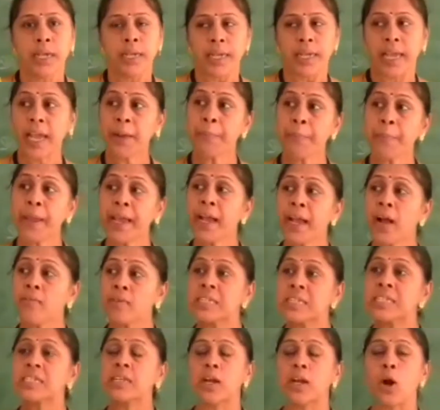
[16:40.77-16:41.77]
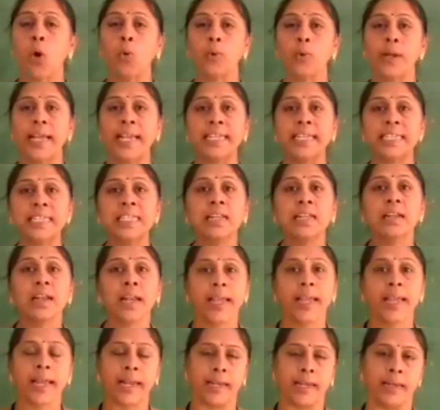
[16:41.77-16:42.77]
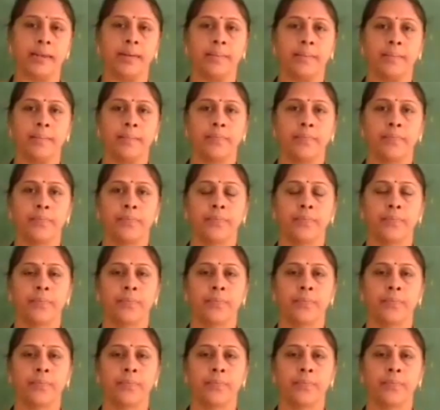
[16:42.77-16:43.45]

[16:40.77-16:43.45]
Keeping our surroundings clean,